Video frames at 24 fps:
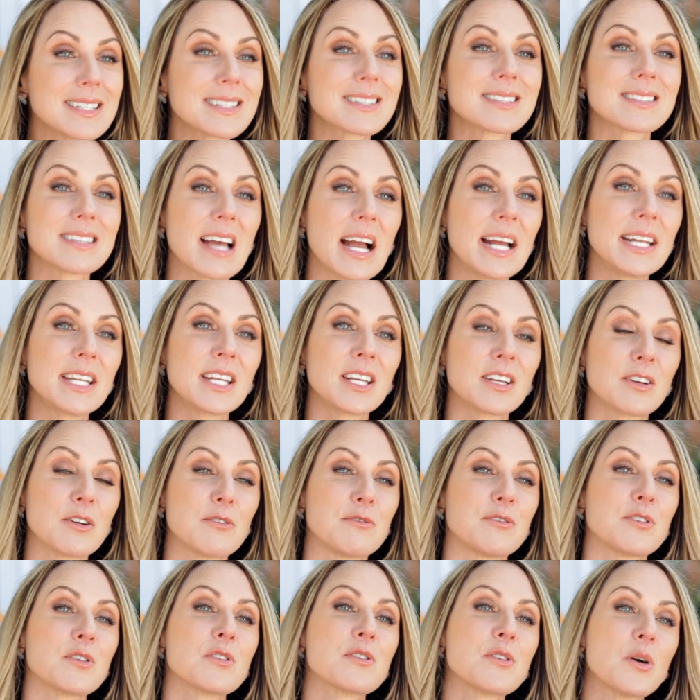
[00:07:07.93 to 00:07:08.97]
exciting
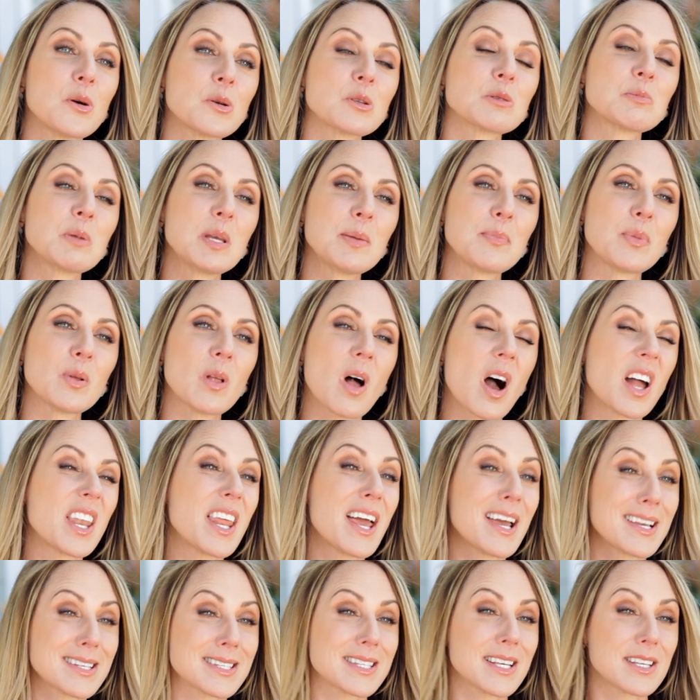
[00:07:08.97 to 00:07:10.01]
for those people on
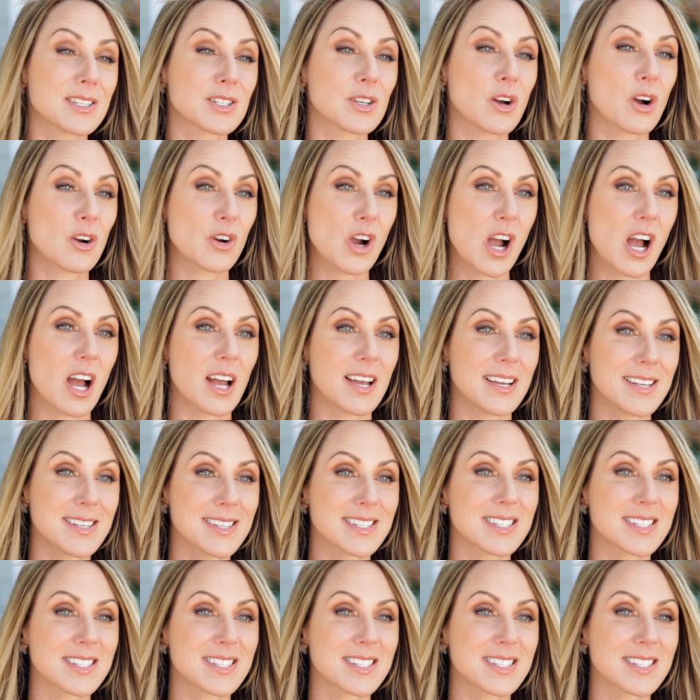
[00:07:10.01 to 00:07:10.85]
SSRIs,